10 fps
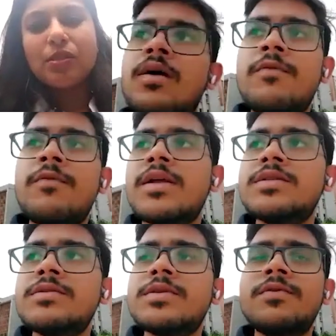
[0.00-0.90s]
For
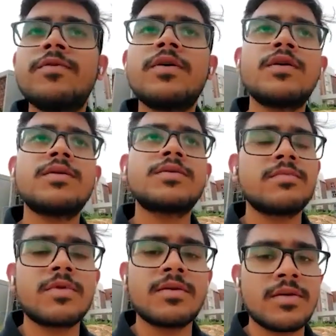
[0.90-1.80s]
internships and for
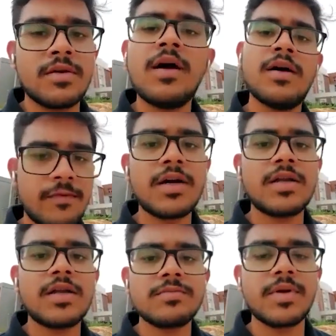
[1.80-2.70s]
for
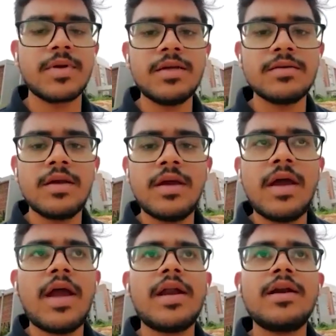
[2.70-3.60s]
internships mainly.
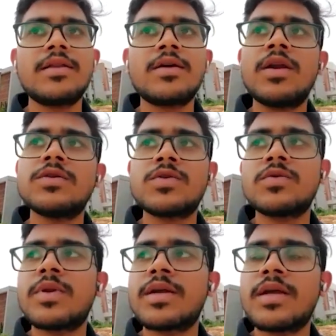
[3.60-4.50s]
And the college
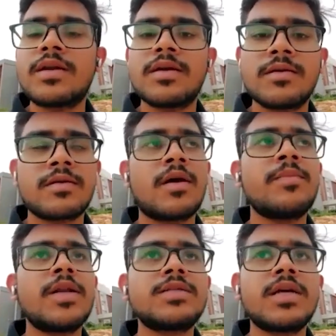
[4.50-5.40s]
also bring in
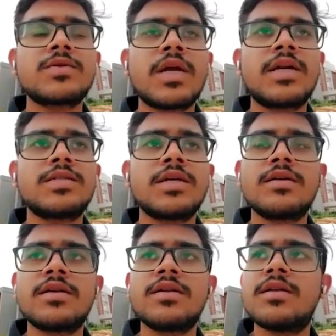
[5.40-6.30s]
companies like Society
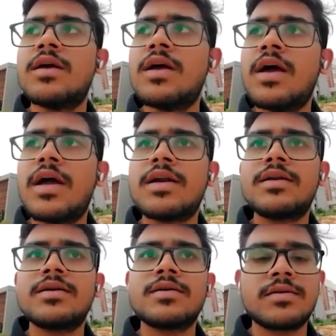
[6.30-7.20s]
General,
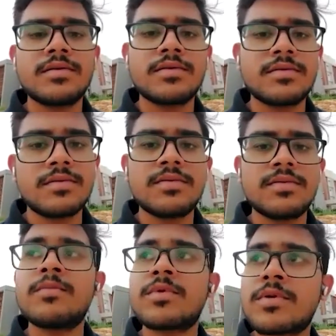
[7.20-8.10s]
and
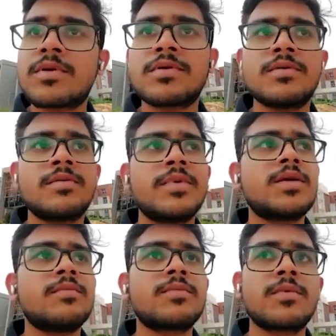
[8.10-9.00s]
some
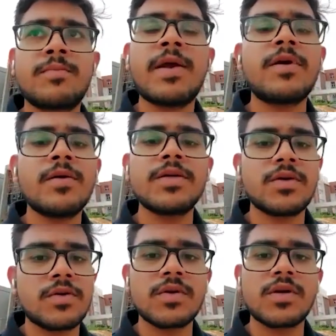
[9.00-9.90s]
private
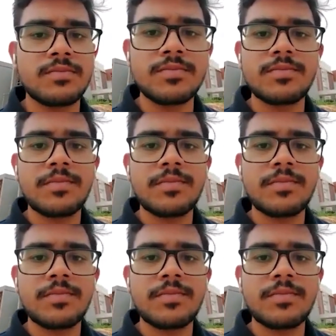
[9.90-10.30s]
companies also come.